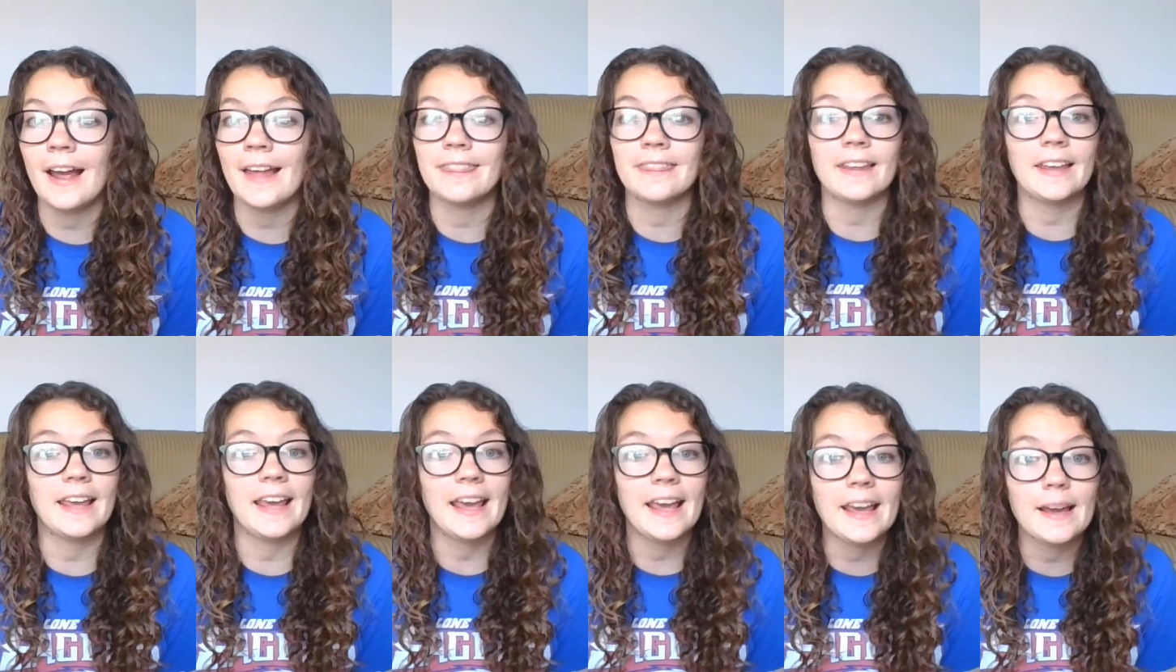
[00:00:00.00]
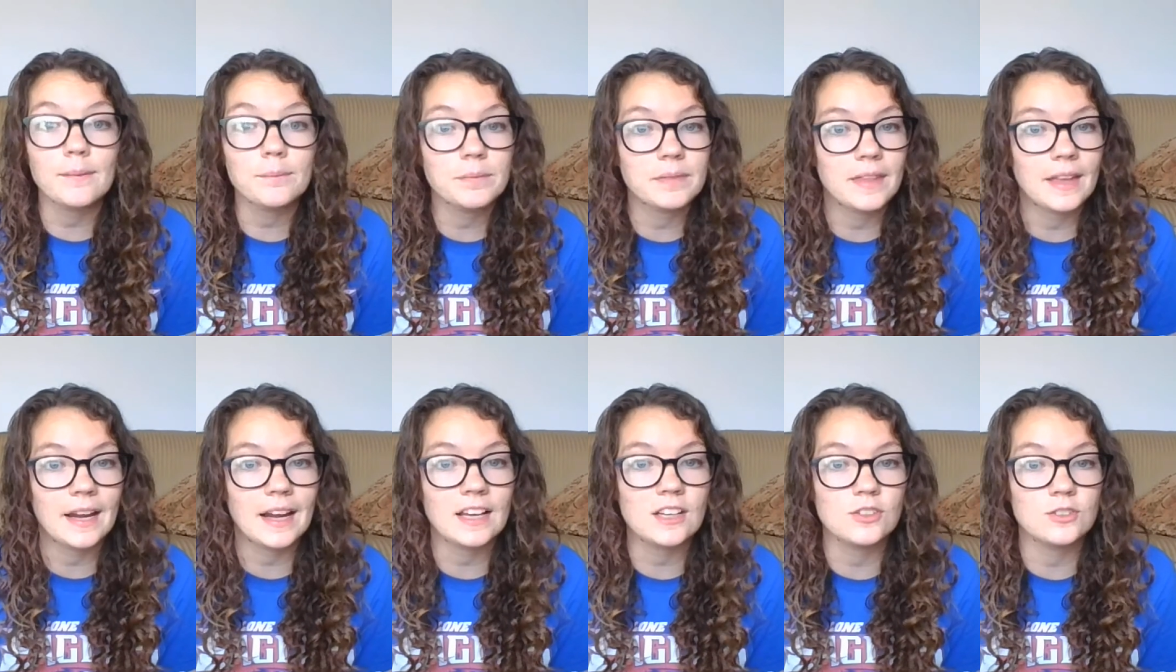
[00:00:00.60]
at the camp
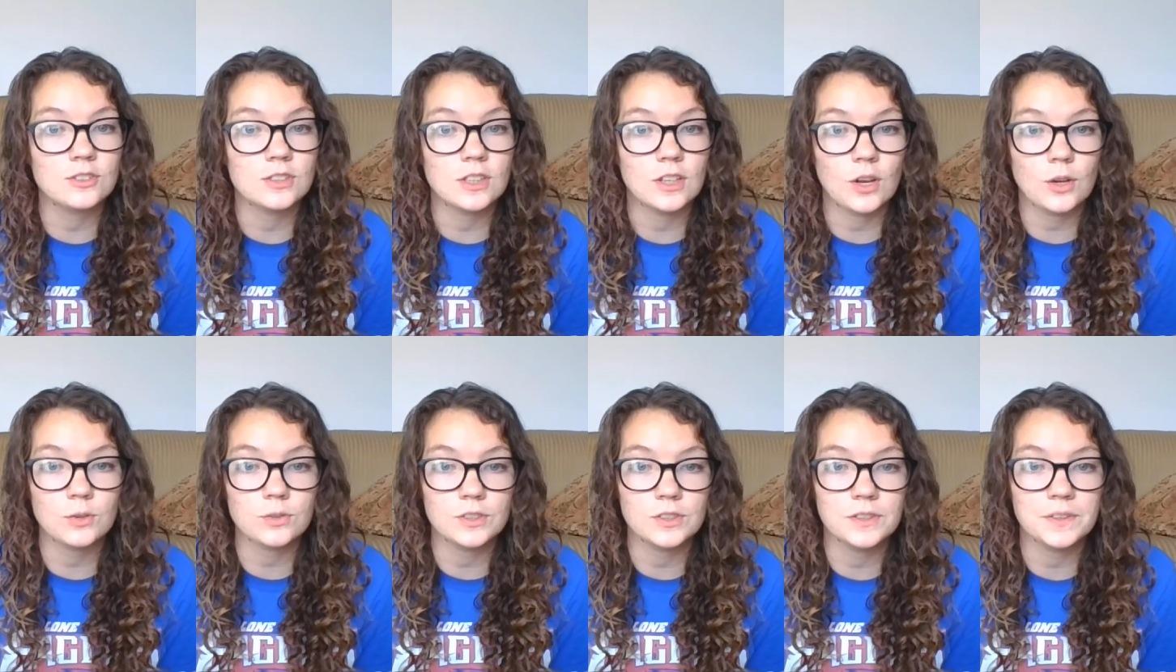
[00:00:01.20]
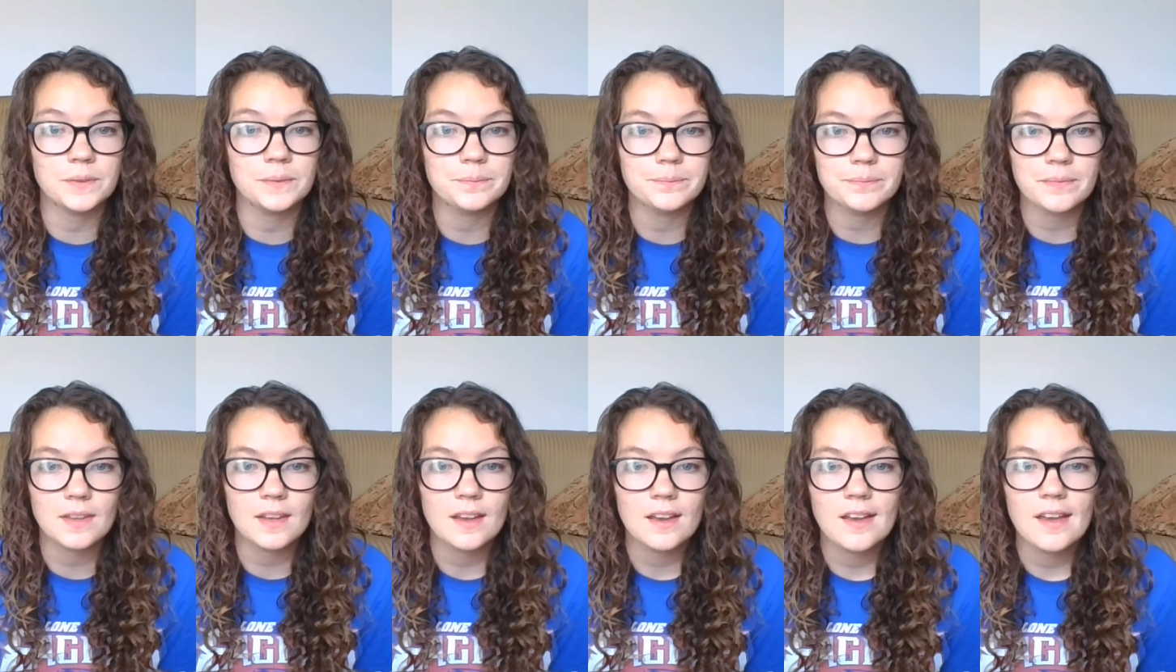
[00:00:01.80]
that I used to go to.
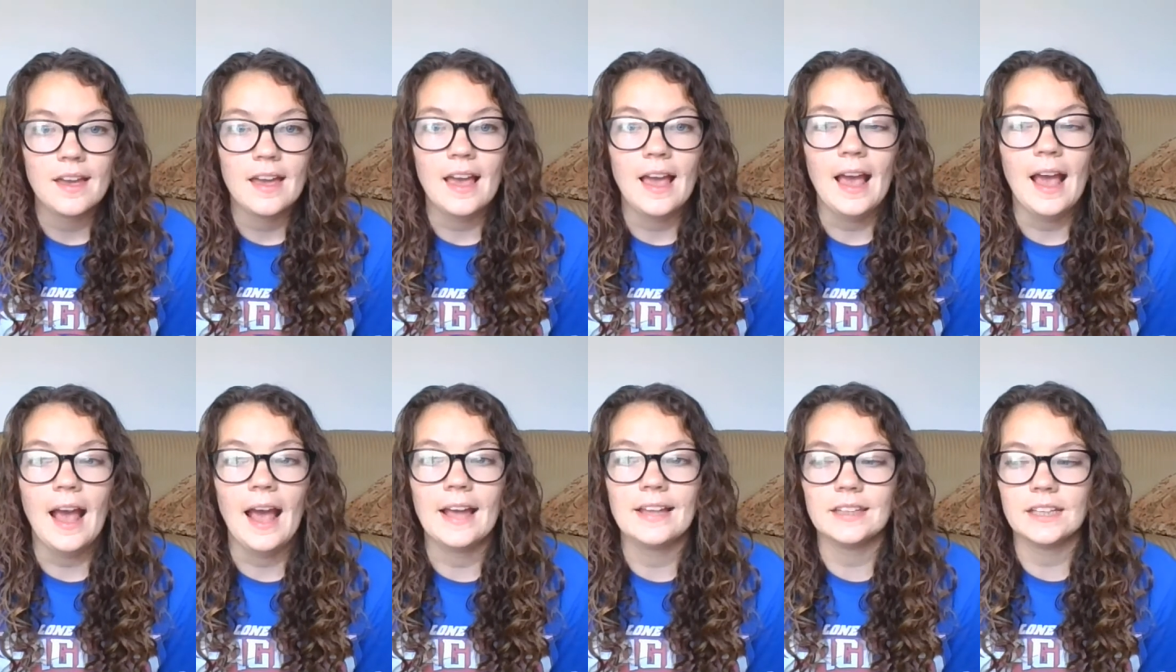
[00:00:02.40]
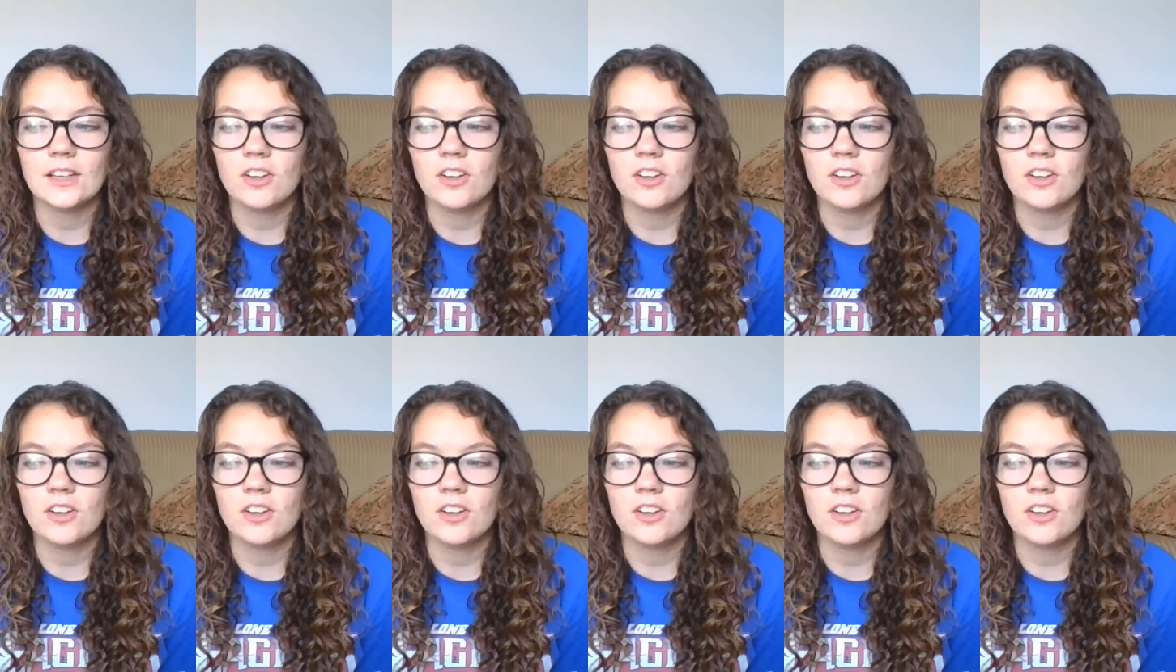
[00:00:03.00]
And